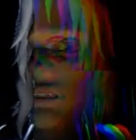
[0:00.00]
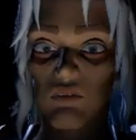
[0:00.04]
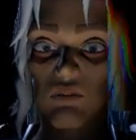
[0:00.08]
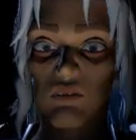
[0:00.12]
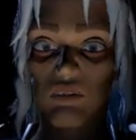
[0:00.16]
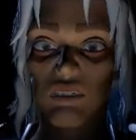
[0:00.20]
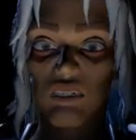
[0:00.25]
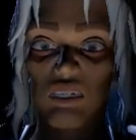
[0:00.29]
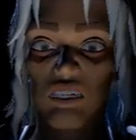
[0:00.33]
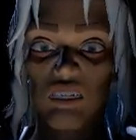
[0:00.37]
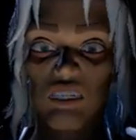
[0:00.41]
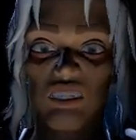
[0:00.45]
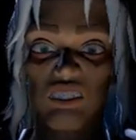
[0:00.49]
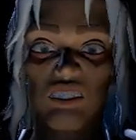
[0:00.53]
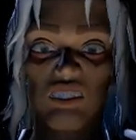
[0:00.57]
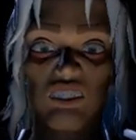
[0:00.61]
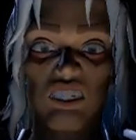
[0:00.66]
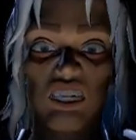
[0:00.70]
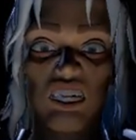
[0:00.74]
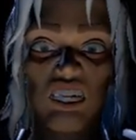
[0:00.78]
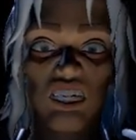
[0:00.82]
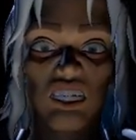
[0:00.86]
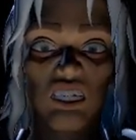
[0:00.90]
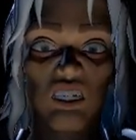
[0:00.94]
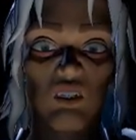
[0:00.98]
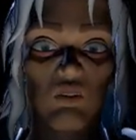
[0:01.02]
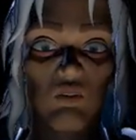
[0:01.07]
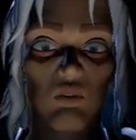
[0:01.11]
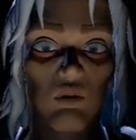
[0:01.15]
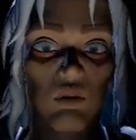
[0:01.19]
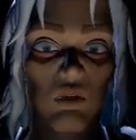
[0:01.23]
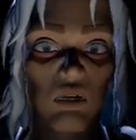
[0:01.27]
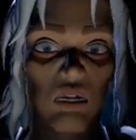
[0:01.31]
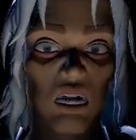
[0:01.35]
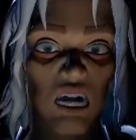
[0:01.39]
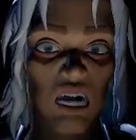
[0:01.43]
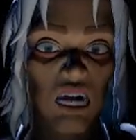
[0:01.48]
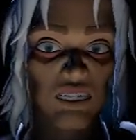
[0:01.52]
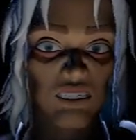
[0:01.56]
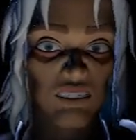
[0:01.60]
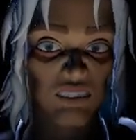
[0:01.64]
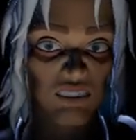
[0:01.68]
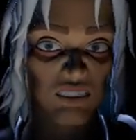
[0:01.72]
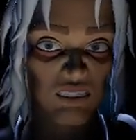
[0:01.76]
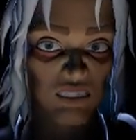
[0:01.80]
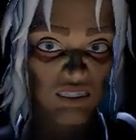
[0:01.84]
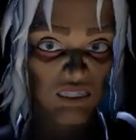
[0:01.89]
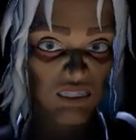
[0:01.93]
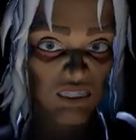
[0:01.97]
with an instinctual
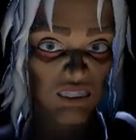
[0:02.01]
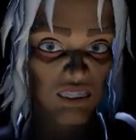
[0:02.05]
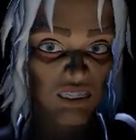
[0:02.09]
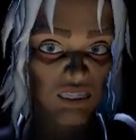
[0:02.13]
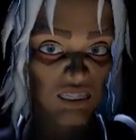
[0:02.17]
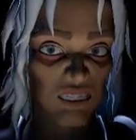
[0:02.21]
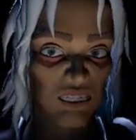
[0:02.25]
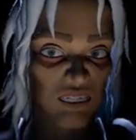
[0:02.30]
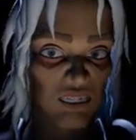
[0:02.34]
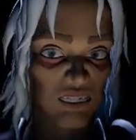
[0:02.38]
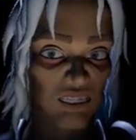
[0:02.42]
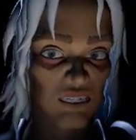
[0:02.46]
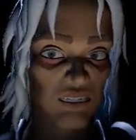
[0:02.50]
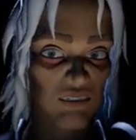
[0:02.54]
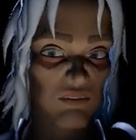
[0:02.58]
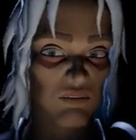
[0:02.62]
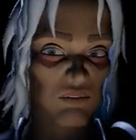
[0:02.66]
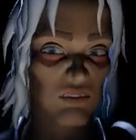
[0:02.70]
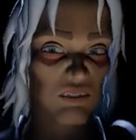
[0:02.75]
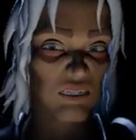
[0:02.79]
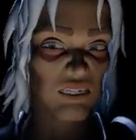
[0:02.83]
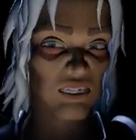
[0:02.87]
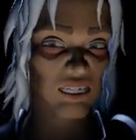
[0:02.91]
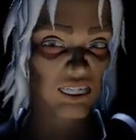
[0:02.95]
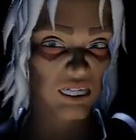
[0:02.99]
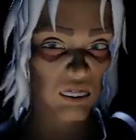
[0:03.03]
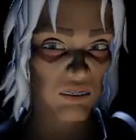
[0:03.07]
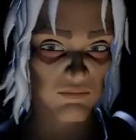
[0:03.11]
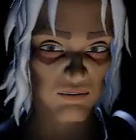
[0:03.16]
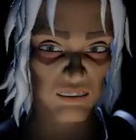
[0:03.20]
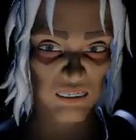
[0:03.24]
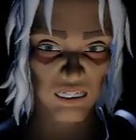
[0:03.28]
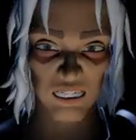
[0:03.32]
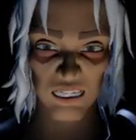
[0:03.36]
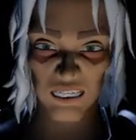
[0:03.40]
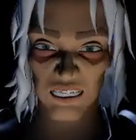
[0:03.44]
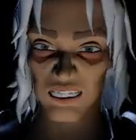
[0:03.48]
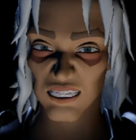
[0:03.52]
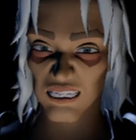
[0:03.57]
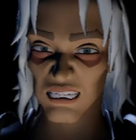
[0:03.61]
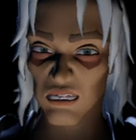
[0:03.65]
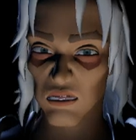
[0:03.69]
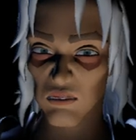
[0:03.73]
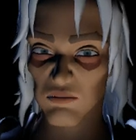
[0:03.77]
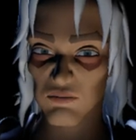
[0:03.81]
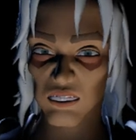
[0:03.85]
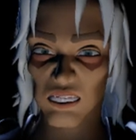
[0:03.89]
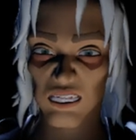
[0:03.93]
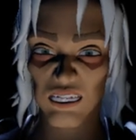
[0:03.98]
lust for yummy,
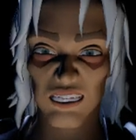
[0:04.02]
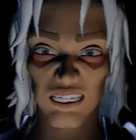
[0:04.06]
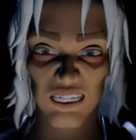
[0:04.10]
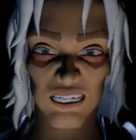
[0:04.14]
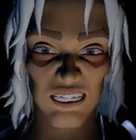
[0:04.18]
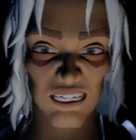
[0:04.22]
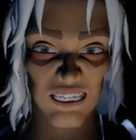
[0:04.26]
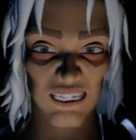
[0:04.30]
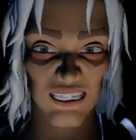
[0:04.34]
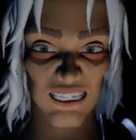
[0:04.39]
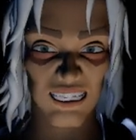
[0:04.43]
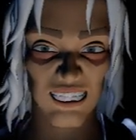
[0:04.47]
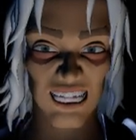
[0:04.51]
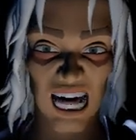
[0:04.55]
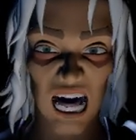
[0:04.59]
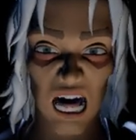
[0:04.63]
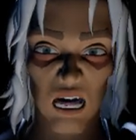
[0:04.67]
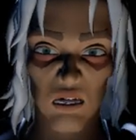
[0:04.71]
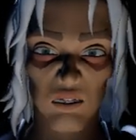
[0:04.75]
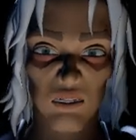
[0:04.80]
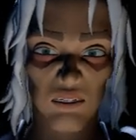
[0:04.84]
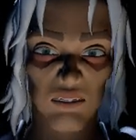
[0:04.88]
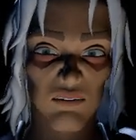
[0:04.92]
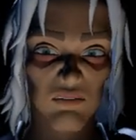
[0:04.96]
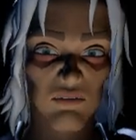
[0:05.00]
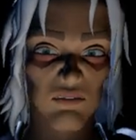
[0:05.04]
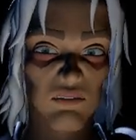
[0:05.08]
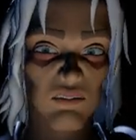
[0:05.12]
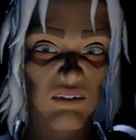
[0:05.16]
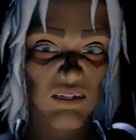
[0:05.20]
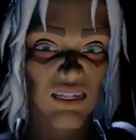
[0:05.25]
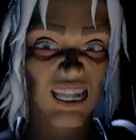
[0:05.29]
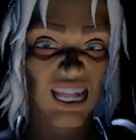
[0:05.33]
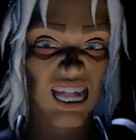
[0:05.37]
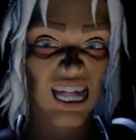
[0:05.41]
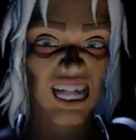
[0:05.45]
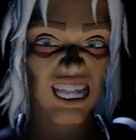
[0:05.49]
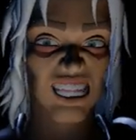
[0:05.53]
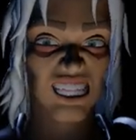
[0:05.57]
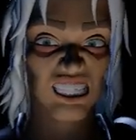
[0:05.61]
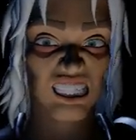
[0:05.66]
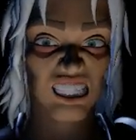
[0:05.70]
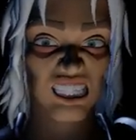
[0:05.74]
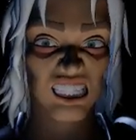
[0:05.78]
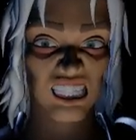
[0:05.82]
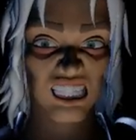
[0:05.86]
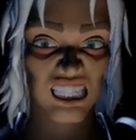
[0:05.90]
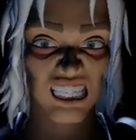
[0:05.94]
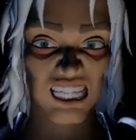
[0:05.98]
yummy Darren
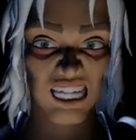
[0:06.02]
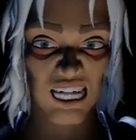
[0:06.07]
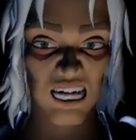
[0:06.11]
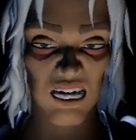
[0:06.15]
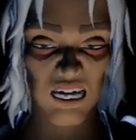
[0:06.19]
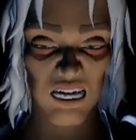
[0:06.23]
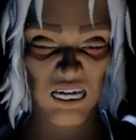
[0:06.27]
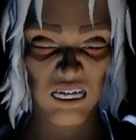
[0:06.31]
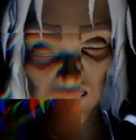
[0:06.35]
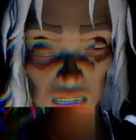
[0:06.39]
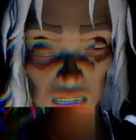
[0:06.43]
flesh.